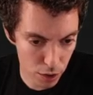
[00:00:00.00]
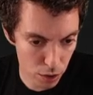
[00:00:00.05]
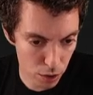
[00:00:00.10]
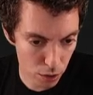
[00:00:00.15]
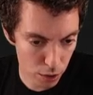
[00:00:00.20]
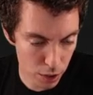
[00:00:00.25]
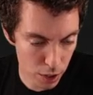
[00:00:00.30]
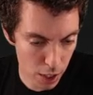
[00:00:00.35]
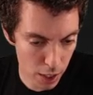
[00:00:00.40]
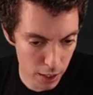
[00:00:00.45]

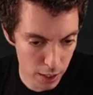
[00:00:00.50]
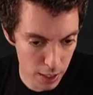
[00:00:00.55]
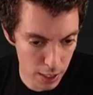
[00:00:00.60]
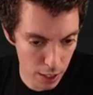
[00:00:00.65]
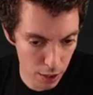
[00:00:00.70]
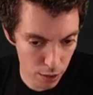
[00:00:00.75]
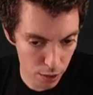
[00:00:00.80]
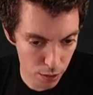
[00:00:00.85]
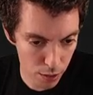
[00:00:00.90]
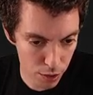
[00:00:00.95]
early on
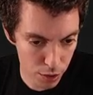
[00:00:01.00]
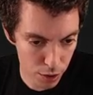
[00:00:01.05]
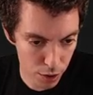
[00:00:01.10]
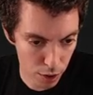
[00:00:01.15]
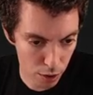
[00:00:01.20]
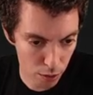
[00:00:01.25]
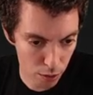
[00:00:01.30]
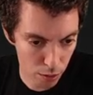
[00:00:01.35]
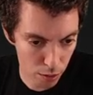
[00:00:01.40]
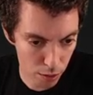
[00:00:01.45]
either,
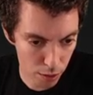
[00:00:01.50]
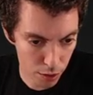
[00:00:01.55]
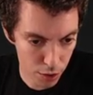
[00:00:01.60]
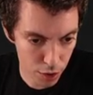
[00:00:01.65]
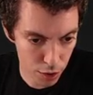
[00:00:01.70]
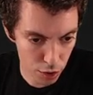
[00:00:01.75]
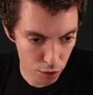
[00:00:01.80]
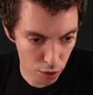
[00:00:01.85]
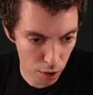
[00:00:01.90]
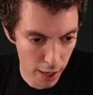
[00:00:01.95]
so the
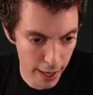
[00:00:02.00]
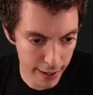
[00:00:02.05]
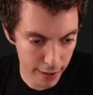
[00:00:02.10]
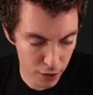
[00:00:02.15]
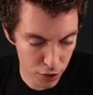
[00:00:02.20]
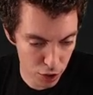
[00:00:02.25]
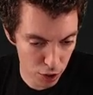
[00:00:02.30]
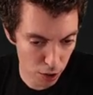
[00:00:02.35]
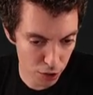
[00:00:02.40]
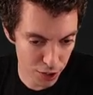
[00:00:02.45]
Scry, the
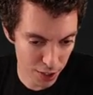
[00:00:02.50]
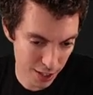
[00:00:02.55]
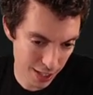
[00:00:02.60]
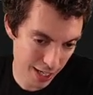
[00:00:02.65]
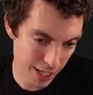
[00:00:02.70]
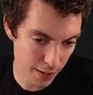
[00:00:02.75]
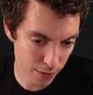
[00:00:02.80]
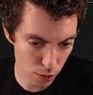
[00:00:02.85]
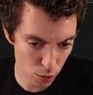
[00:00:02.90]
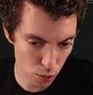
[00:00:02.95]
Stars are
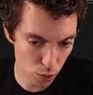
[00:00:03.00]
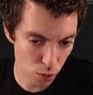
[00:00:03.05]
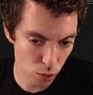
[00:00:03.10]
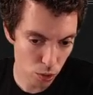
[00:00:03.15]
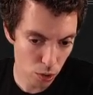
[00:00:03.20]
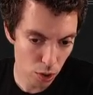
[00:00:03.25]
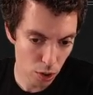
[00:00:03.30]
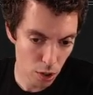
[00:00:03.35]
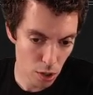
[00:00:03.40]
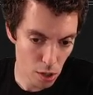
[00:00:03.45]
kind of cool.
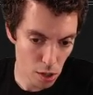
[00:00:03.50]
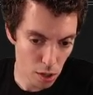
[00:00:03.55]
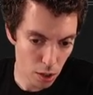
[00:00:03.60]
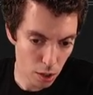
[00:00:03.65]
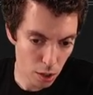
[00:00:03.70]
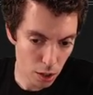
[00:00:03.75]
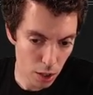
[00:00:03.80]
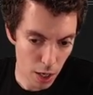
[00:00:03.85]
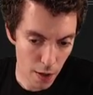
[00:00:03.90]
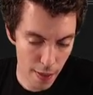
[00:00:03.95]

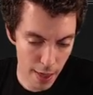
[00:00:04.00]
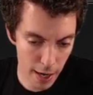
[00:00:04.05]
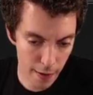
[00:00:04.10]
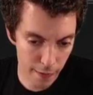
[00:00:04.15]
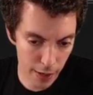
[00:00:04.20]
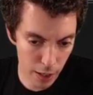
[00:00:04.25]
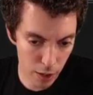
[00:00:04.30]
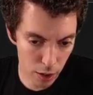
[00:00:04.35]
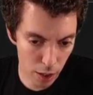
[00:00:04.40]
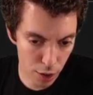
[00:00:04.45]
And then if
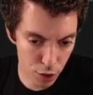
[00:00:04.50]
I on